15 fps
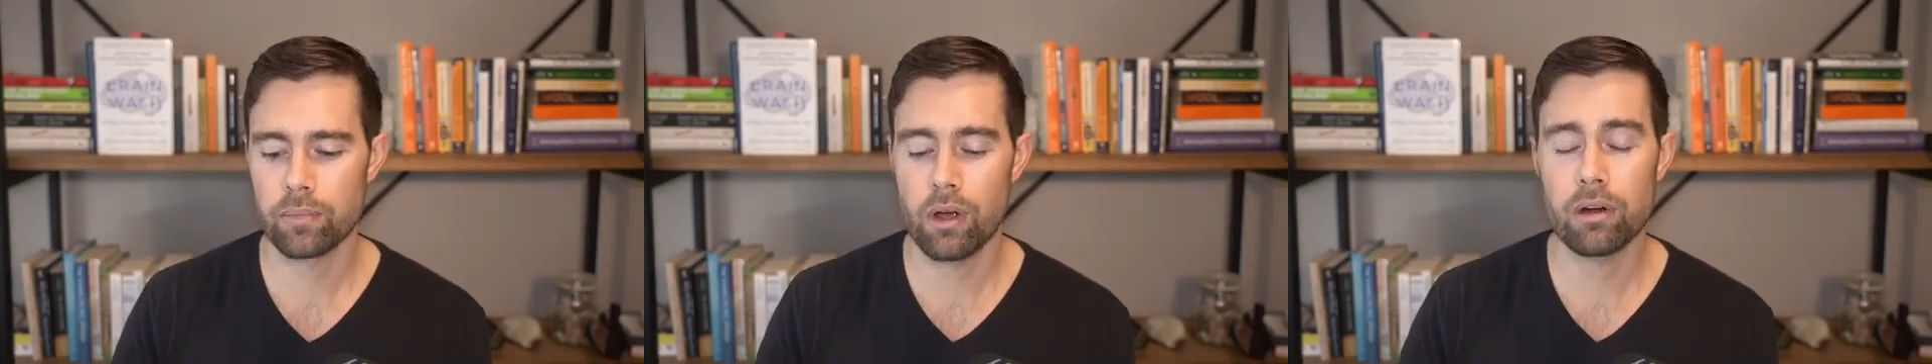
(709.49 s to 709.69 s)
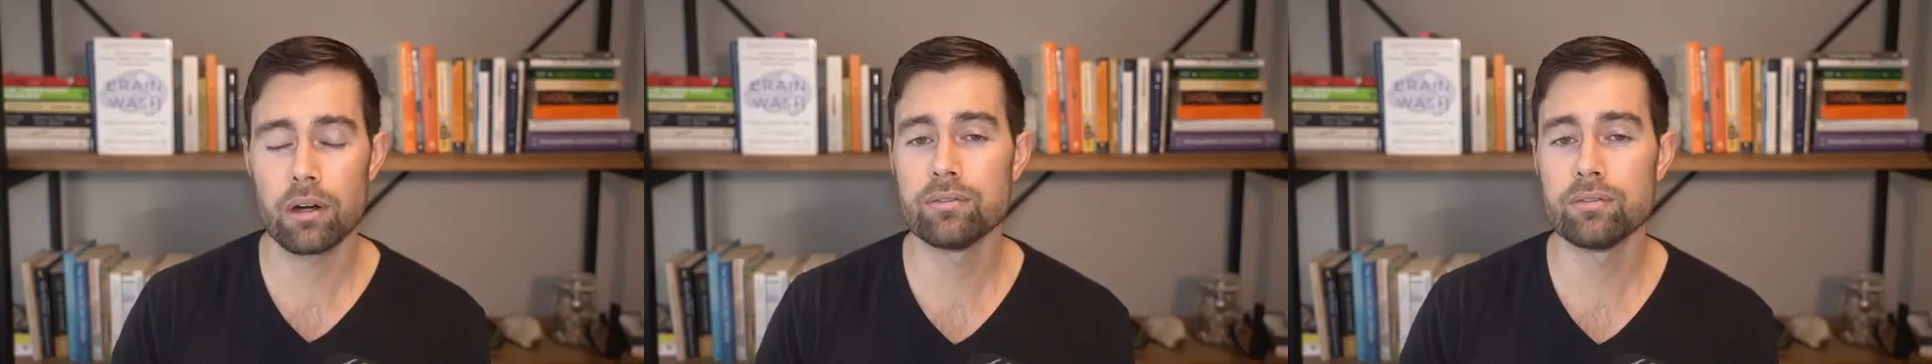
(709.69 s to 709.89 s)

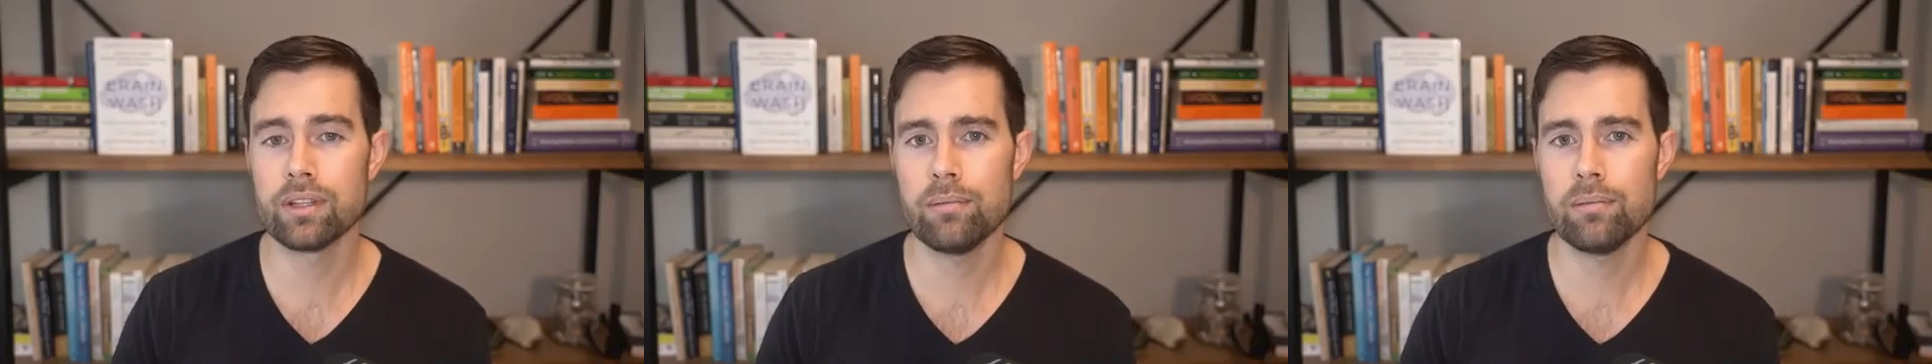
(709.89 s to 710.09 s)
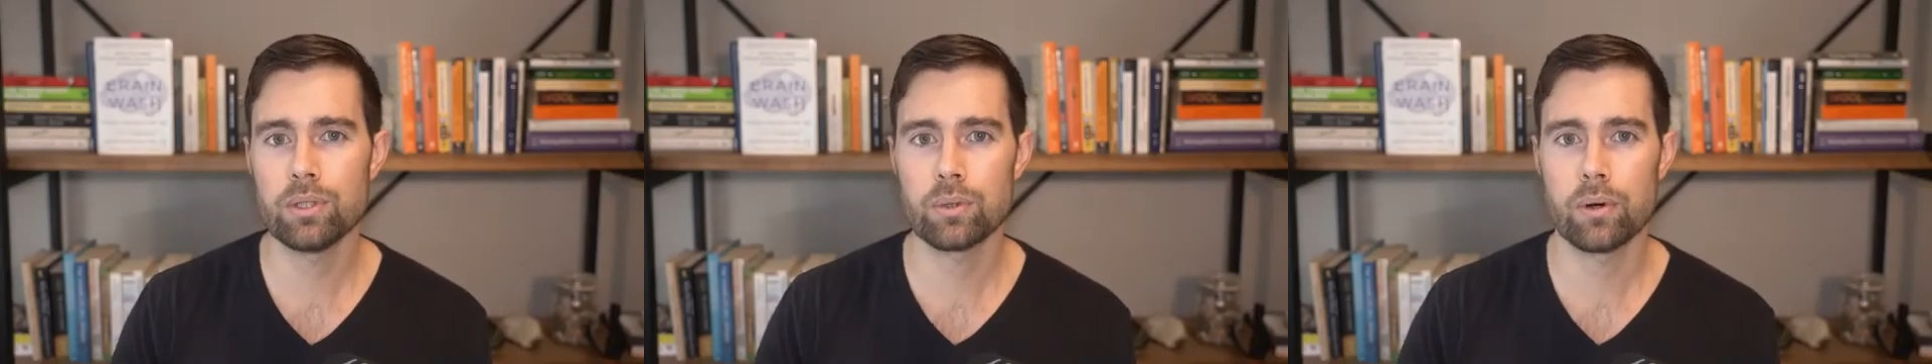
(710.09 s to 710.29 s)
our
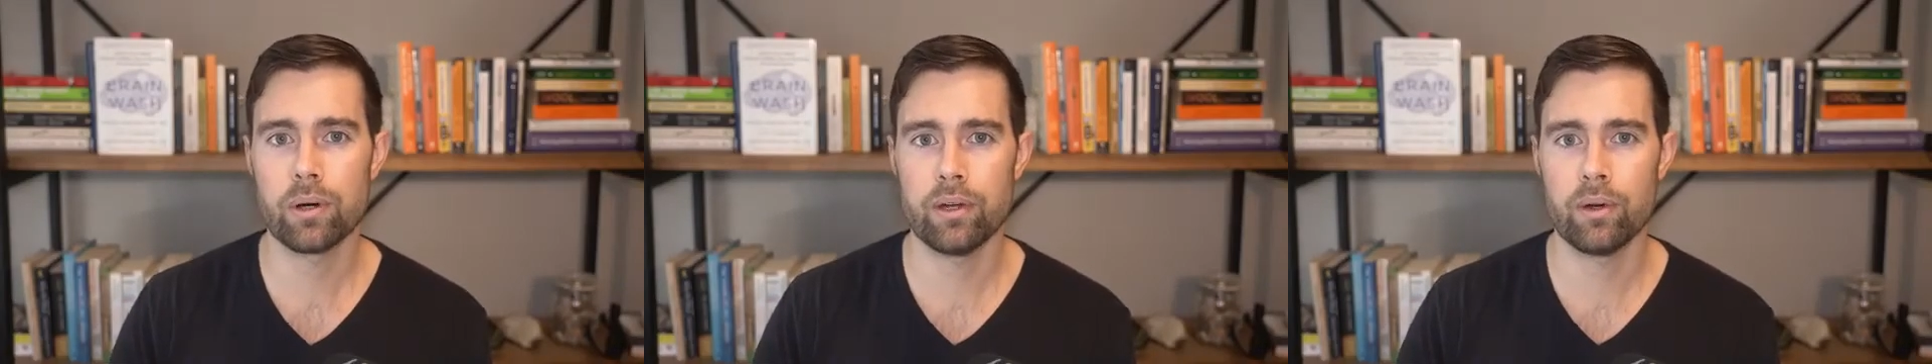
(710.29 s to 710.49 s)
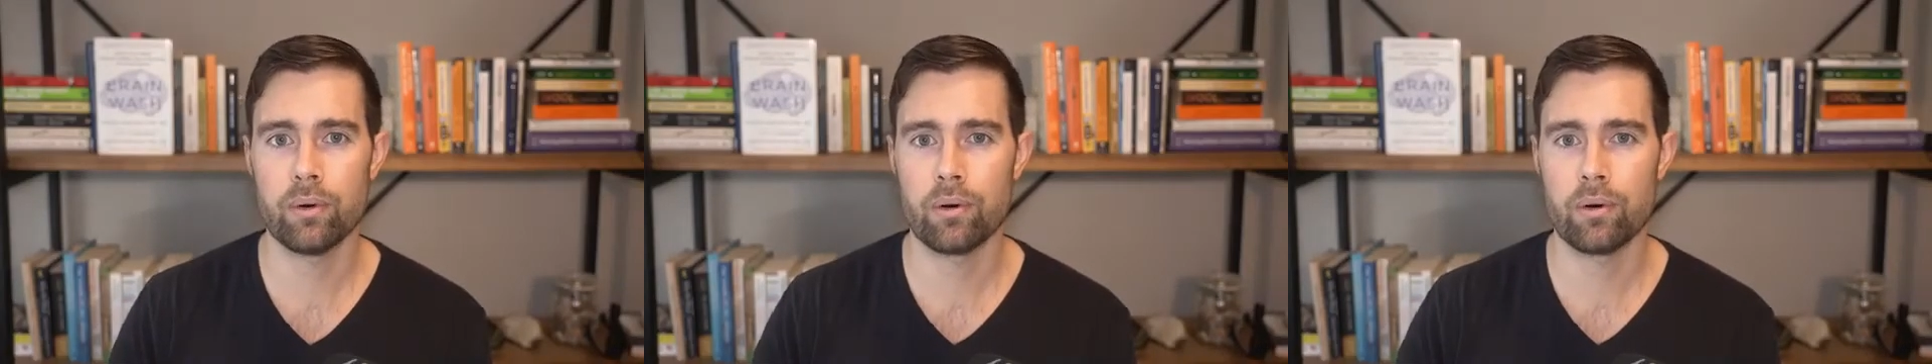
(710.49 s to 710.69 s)

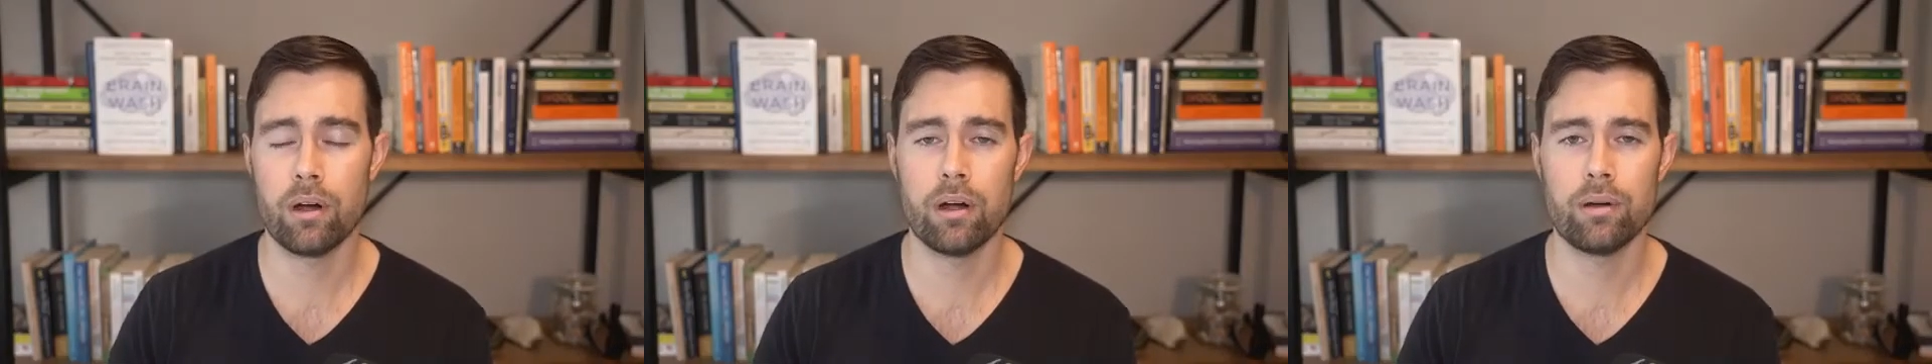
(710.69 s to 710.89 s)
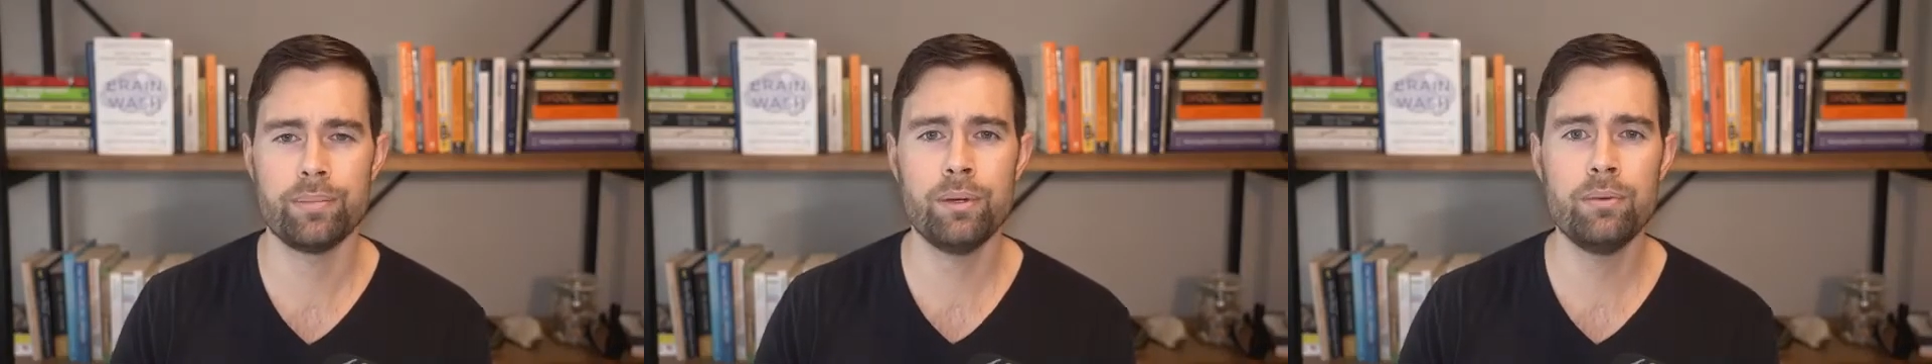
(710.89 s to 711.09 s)
inflammatory or
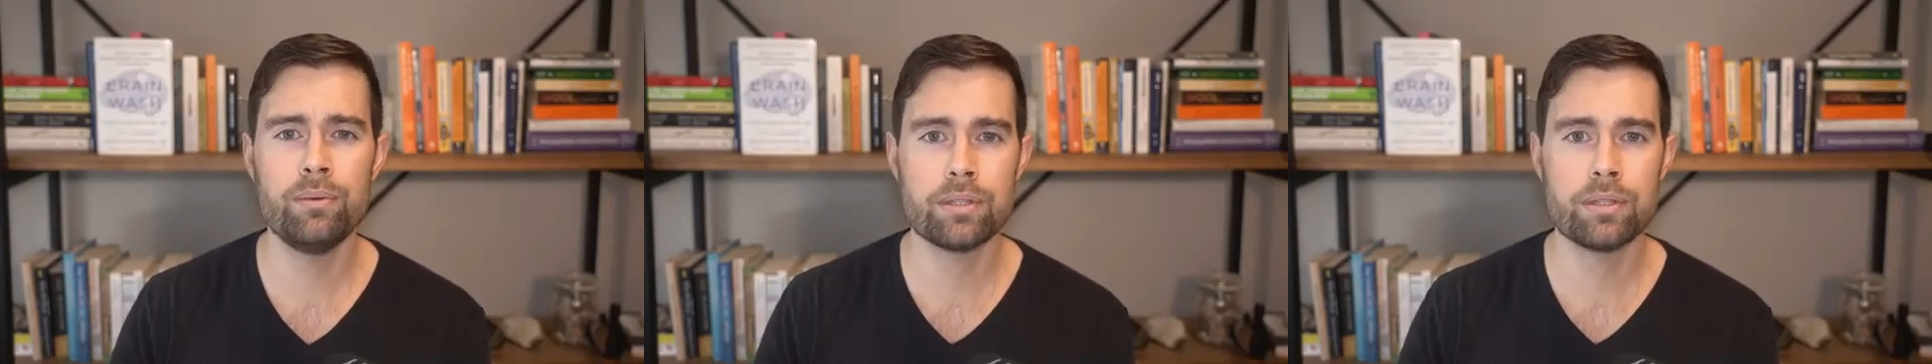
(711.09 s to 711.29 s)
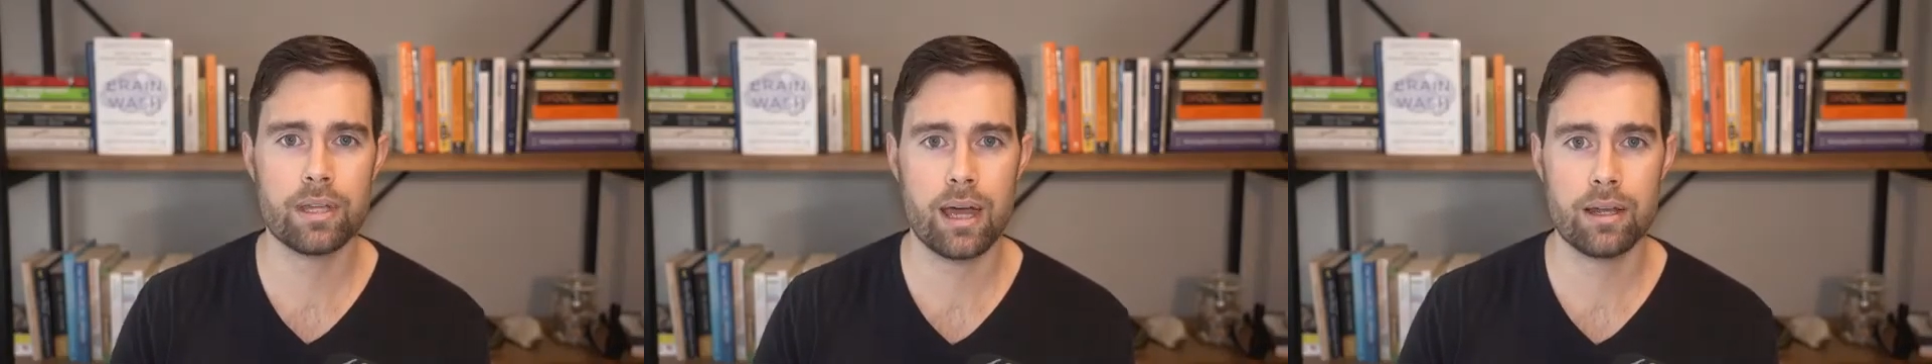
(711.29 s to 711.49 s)
our immune
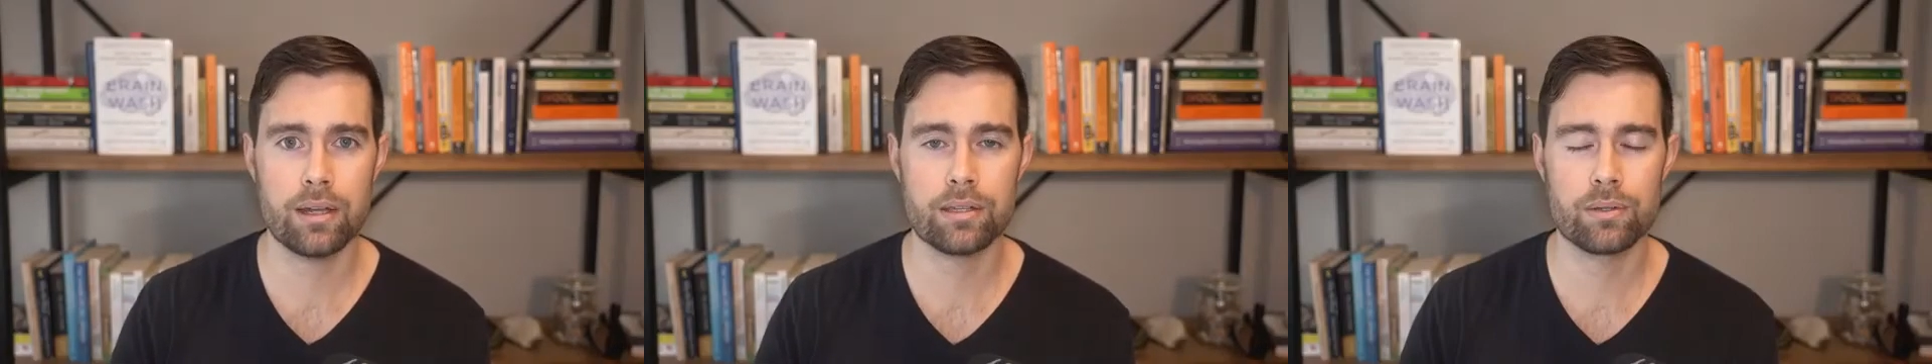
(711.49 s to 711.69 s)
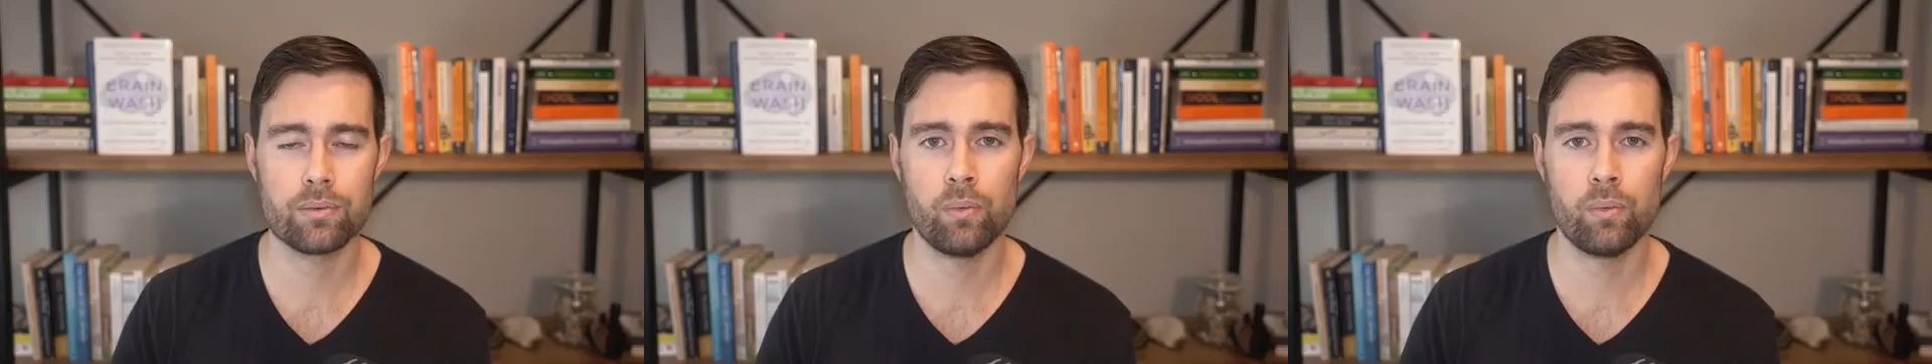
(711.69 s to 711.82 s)
status,